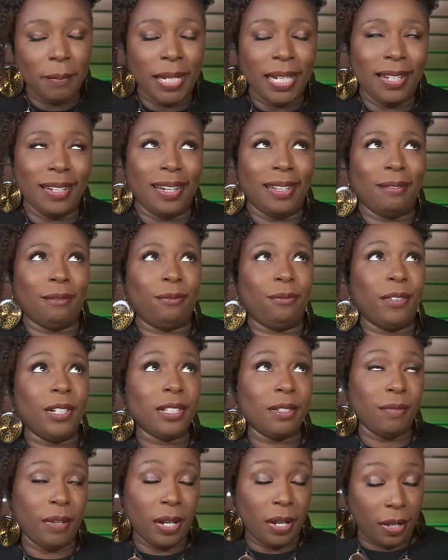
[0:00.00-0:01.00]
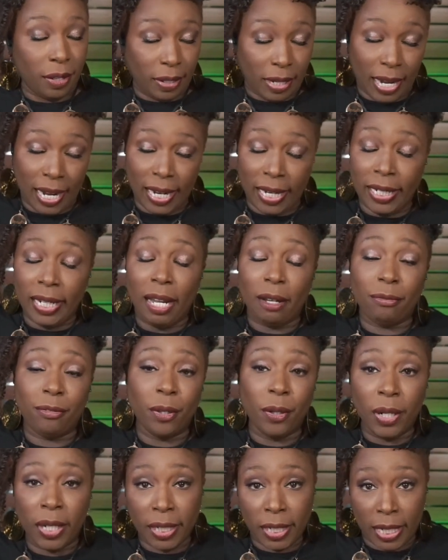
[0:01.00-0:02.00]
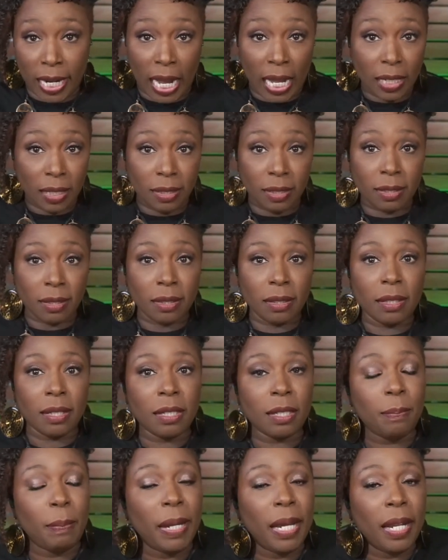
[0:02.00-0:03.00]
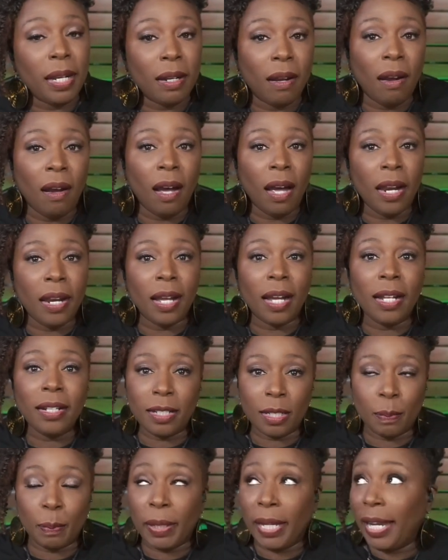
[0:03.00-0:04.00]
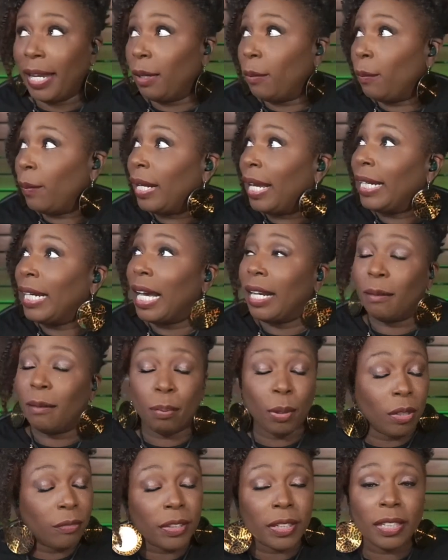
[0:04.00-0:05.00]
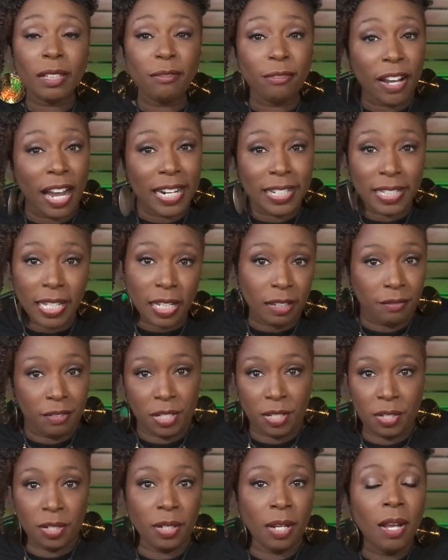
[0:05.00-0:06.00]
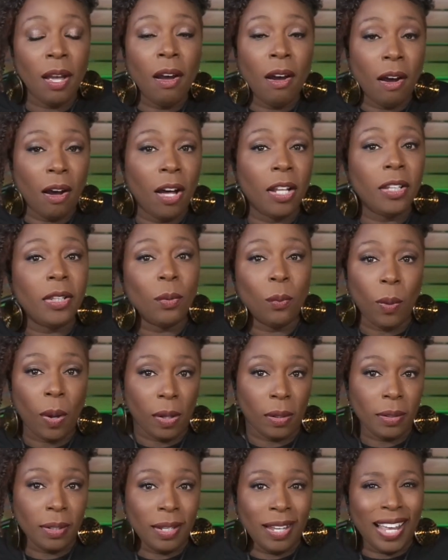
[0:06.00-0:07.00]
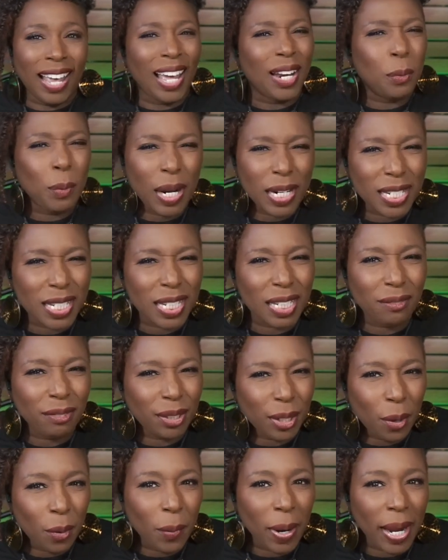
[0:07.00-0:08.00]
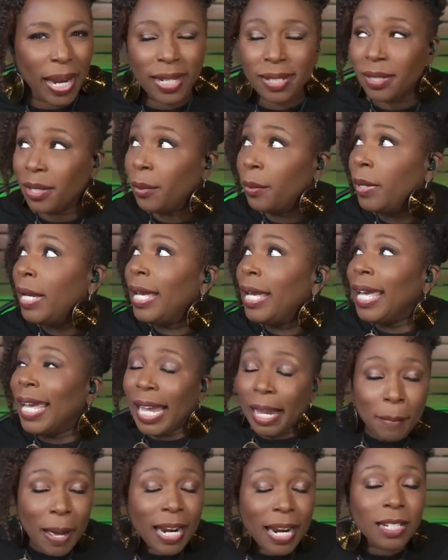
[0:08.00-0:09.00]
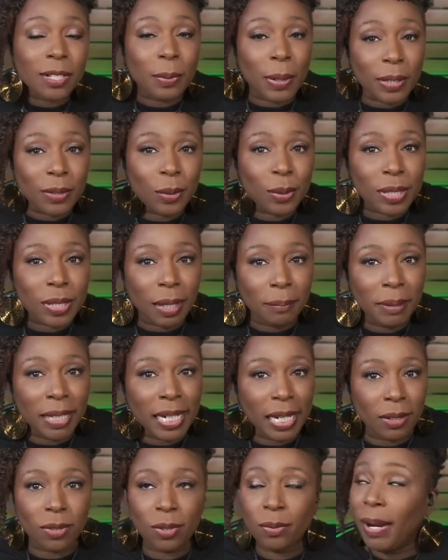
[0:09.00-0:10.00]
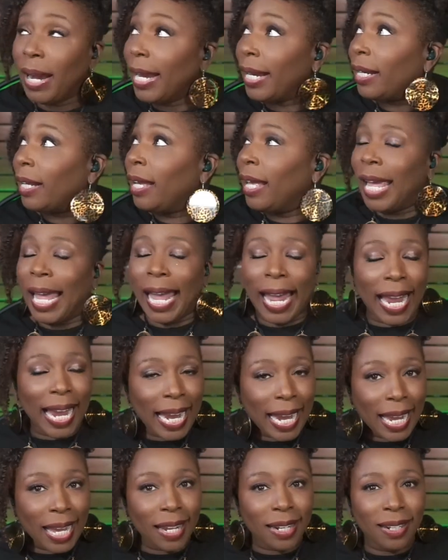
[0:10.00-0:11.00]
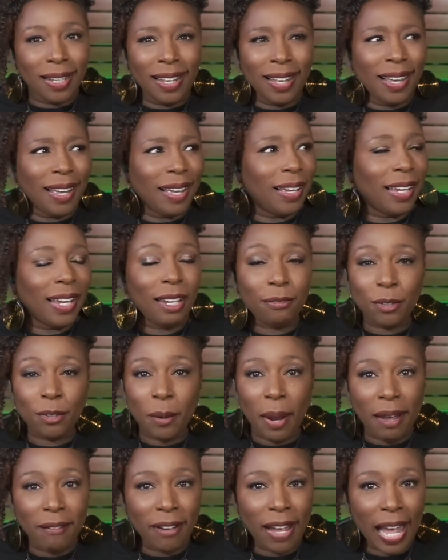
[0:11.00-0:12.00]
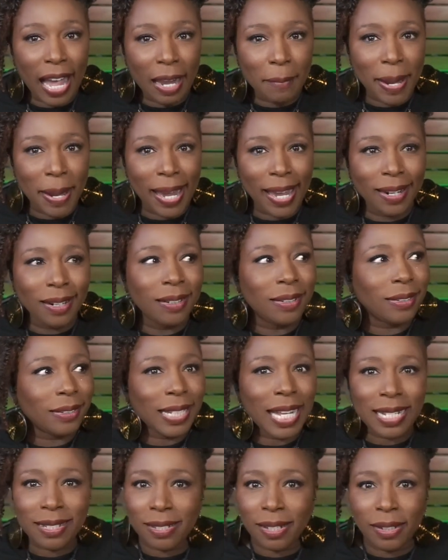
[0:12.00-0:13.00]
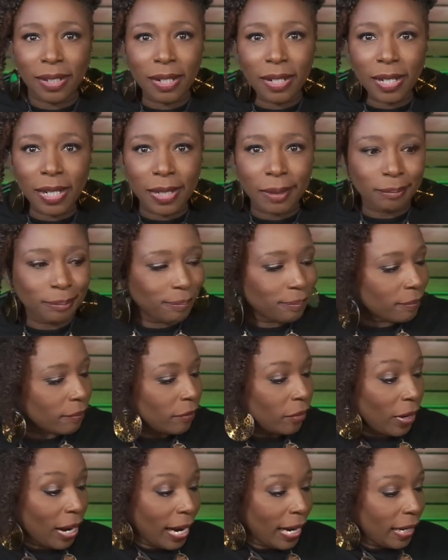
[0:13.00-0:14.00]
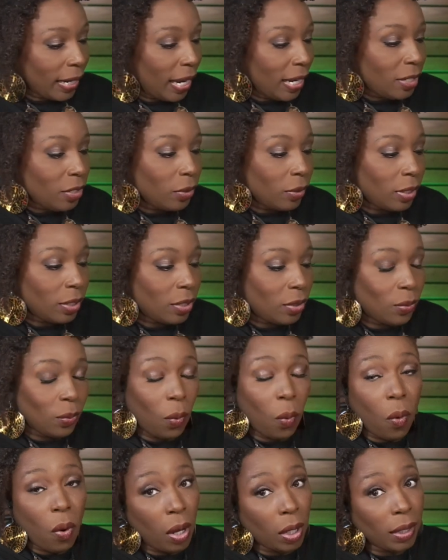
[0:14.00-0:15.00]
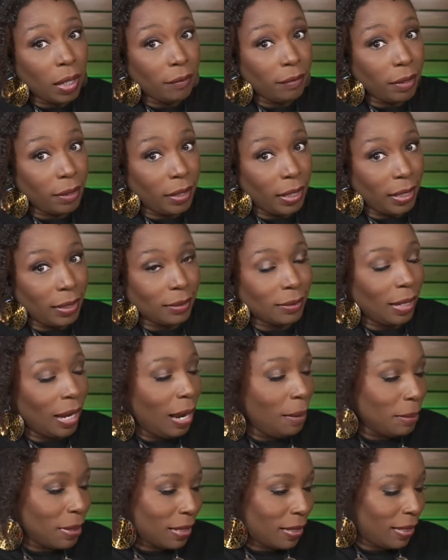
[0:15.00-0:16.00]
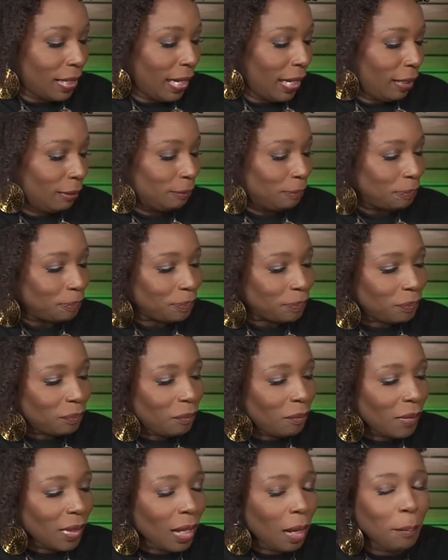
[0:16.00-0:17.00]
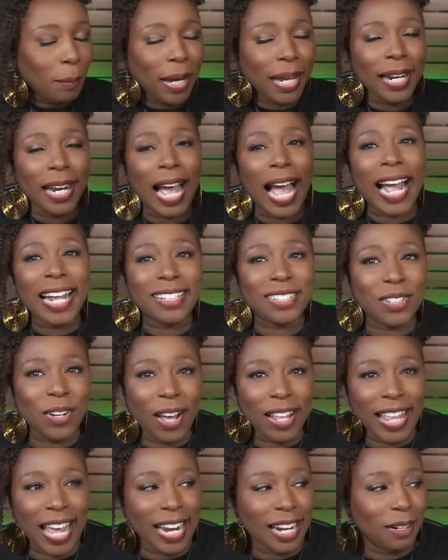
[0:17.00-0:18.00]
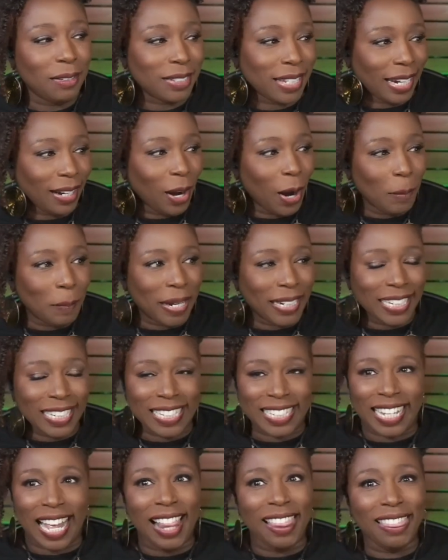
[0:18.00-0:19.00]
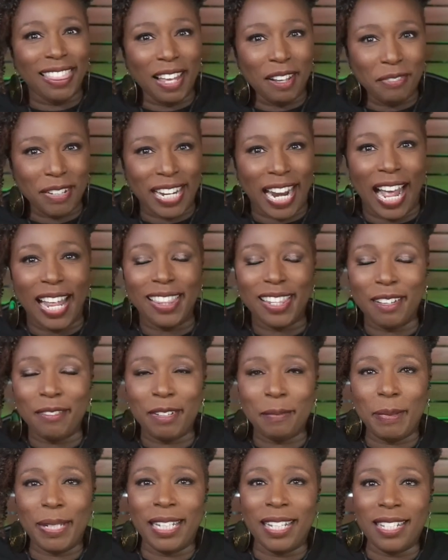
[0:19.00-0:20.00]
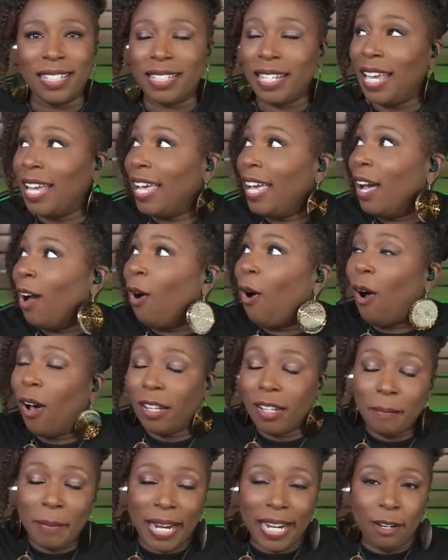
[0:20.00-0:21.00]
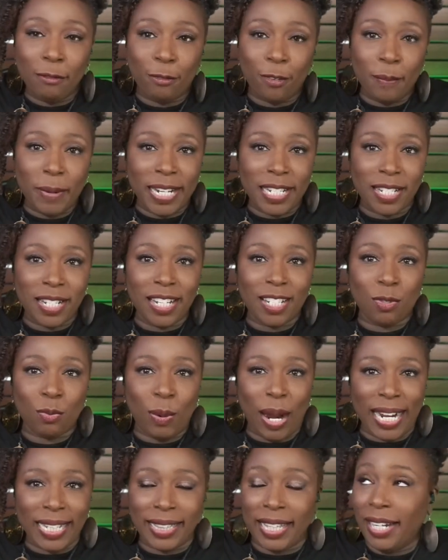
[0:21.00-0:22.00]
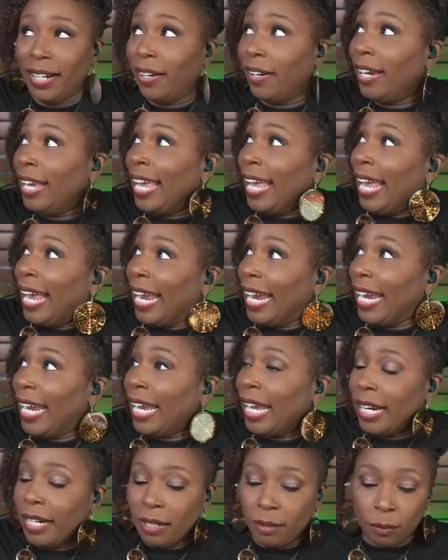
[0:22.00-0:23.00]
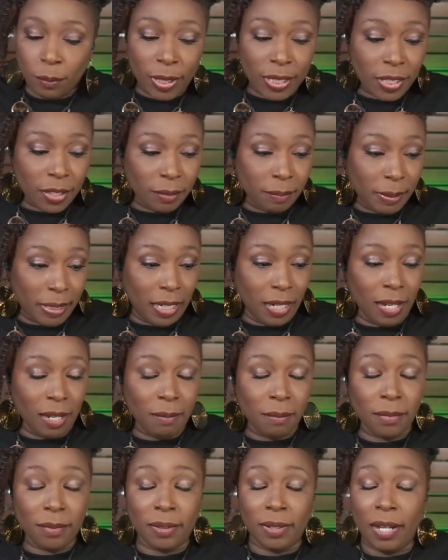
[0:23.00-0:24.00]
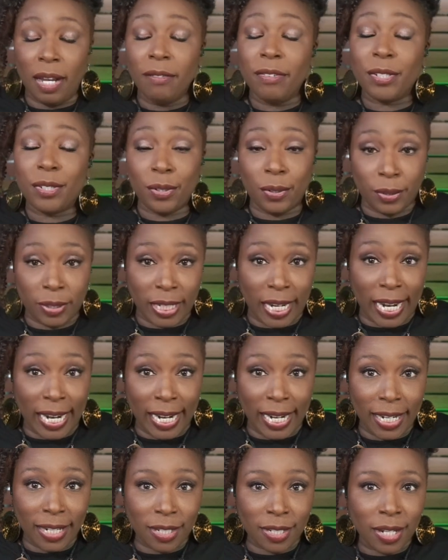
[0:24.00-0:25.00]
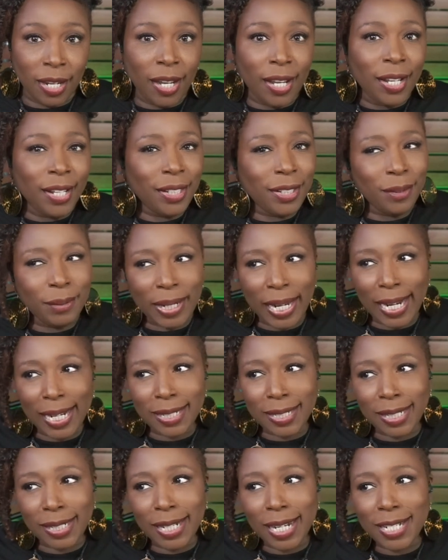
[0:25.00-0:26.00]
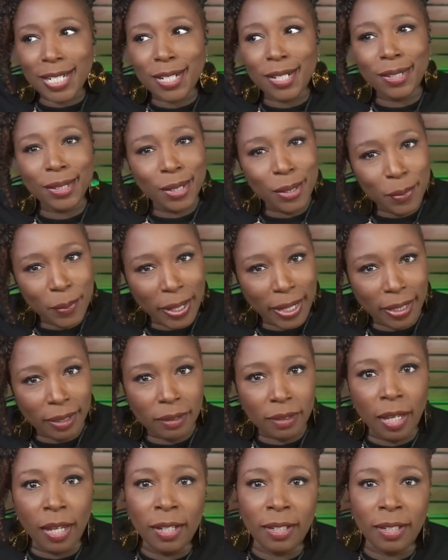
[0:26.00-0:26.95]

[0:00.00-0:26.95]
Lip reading: I mean, first of all, I ain't got $400 to spend on a display when I got a perfectly fine television on the wall. I don't watch TV no way, so it might as well do something else, right? And if you have an iPad, hook that sucker up, right? And you could do all of the things. I'm just saying. But I saw that and I was like, oh my goodness, I love it. I love it because all of my information is right there. And when you become of a certain age, you can't see that junk no way.